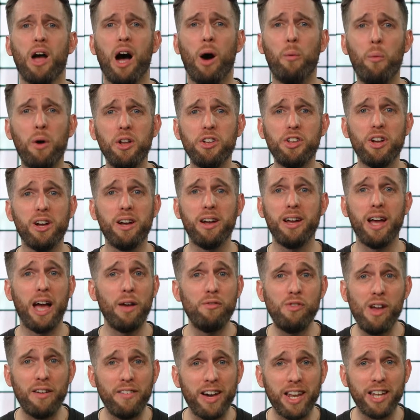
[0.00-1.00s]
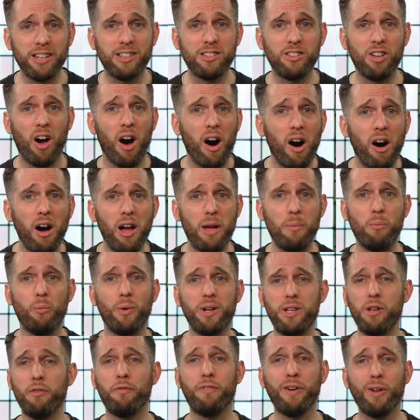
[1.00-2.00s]
I wonder, have you ever had a
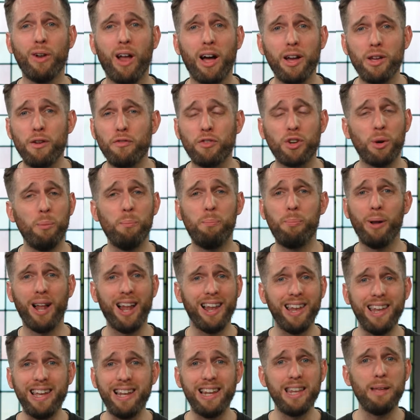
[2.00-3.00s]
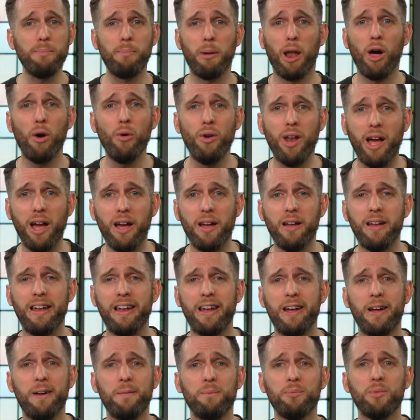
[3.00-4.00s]
time when you feel like you've completely blown it?
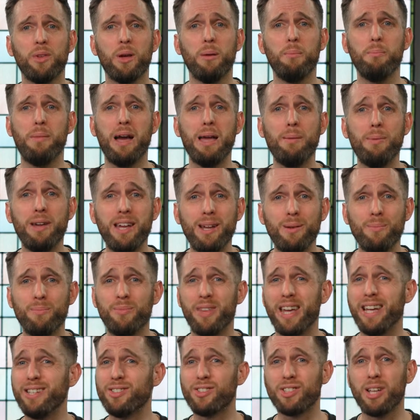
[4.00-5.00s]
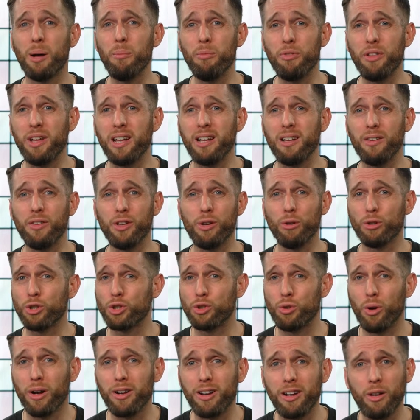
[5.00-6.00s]
Maybe it's something that you're
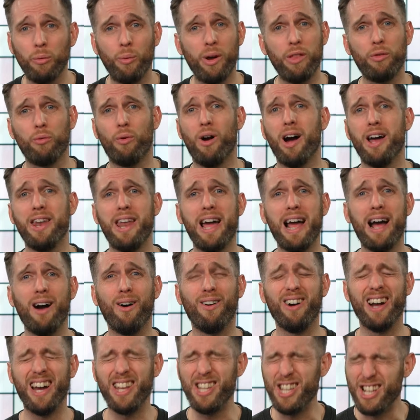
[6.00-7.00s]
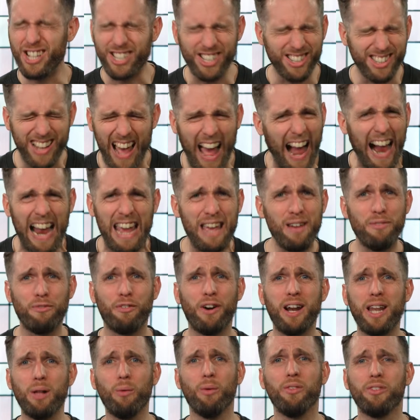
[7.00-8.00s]
struggling with right now and you just hate
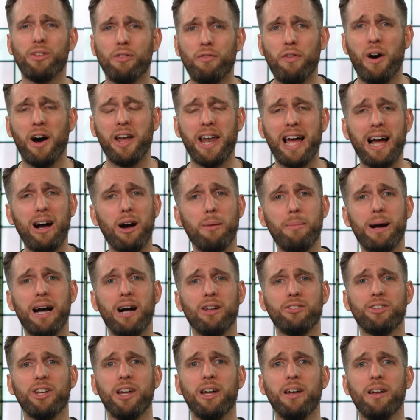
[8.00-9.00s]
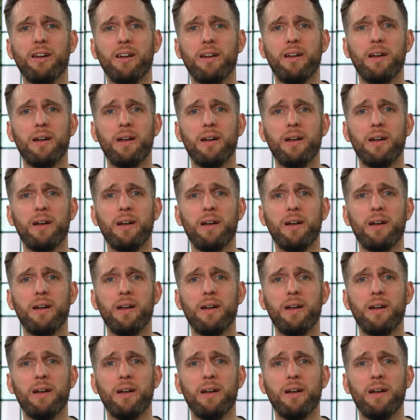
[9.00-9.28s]
for anyone to find out about it.